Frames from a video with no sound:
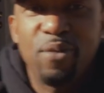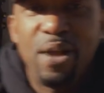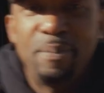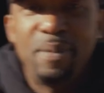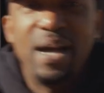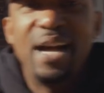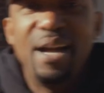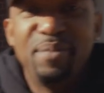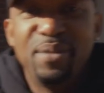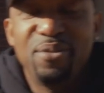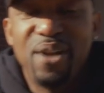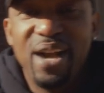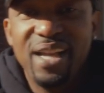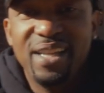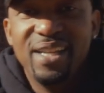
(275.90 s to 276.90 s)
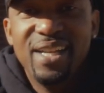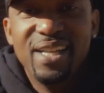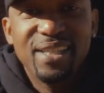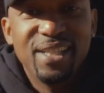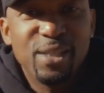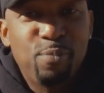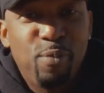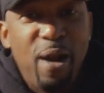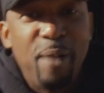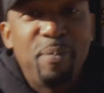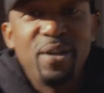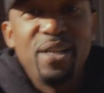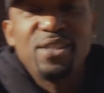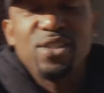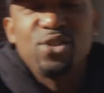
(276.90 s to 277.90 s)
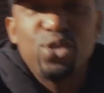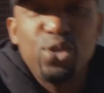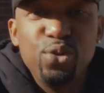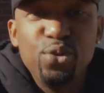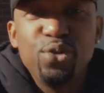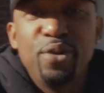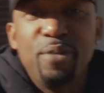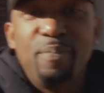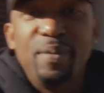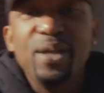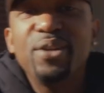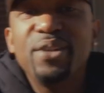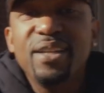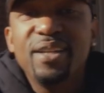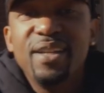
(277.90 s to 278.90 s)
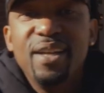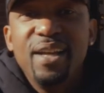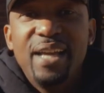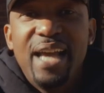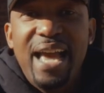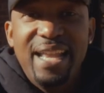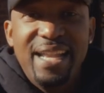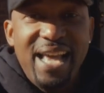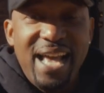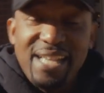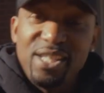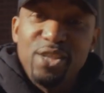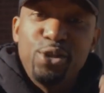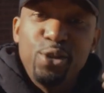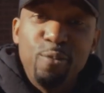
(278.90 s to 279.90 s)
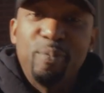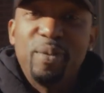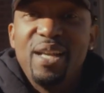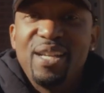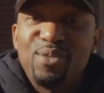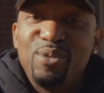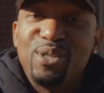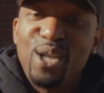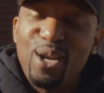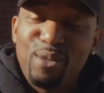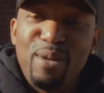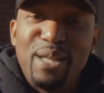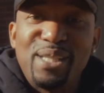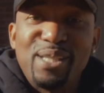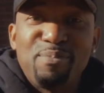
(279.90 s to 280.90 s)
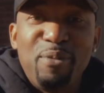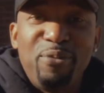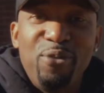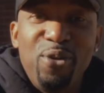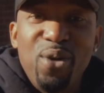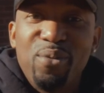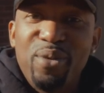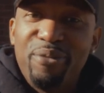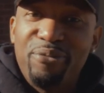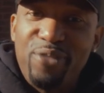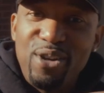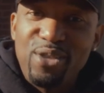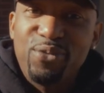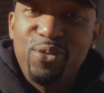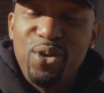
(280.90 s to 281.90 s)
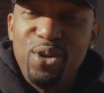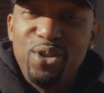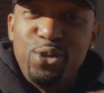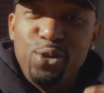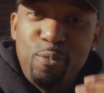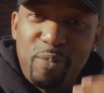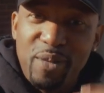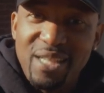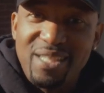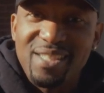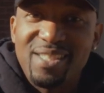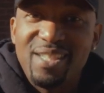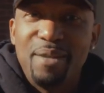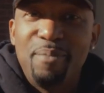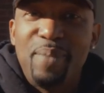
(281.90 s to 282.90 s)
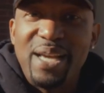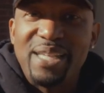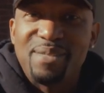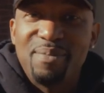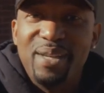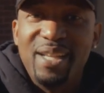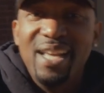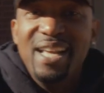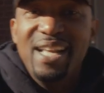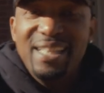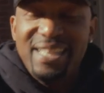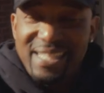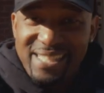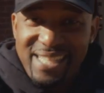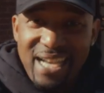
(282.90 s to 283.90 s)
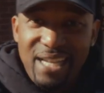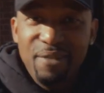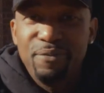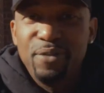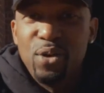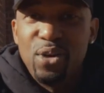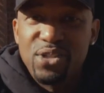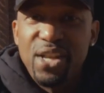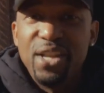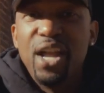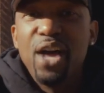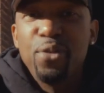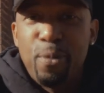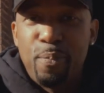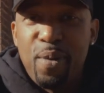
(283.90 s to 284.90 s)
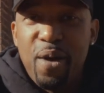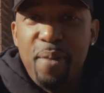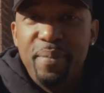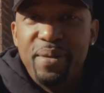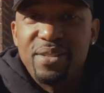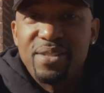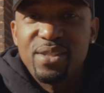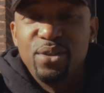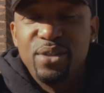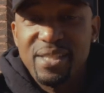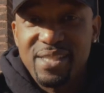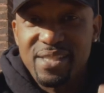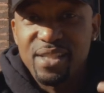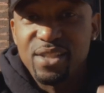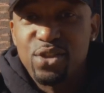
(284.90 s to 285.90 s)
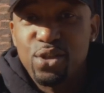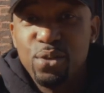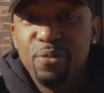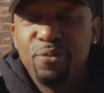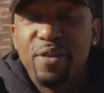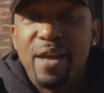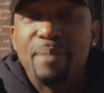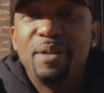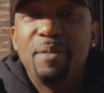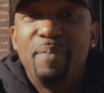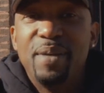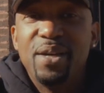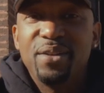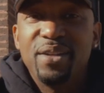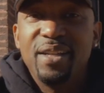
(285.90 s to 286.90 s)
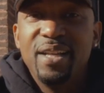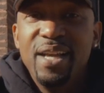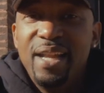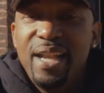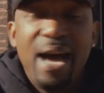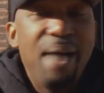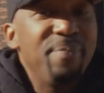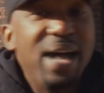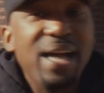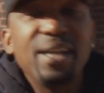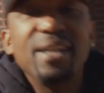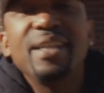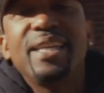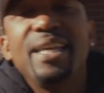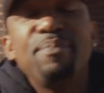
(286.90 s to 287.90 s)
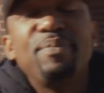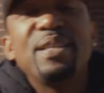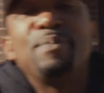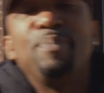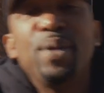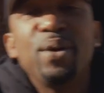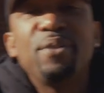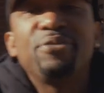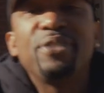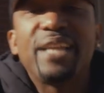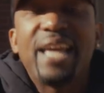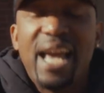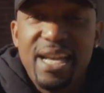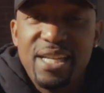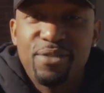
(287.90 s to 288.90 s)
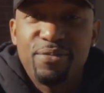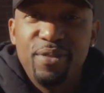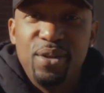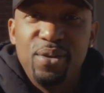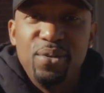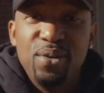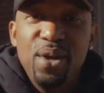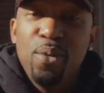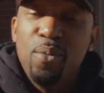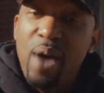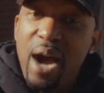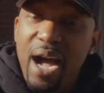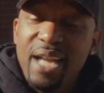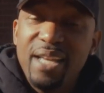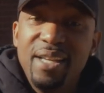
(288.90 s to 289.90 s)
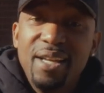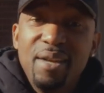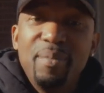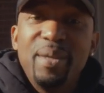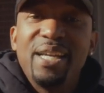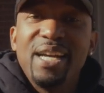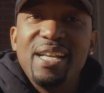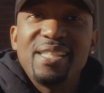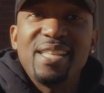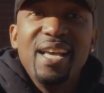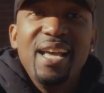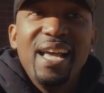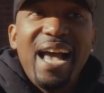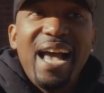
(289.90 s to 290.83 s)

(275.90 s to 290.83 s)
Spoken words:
right behind me, right? This property is a 2-unit building and it has a duplex. We talked about this before, where the first floor duplex is to the basement. The second floor is another apartment. So this is a 2-family building. Now I'm not gonna keep this building for cash flow. Why? Because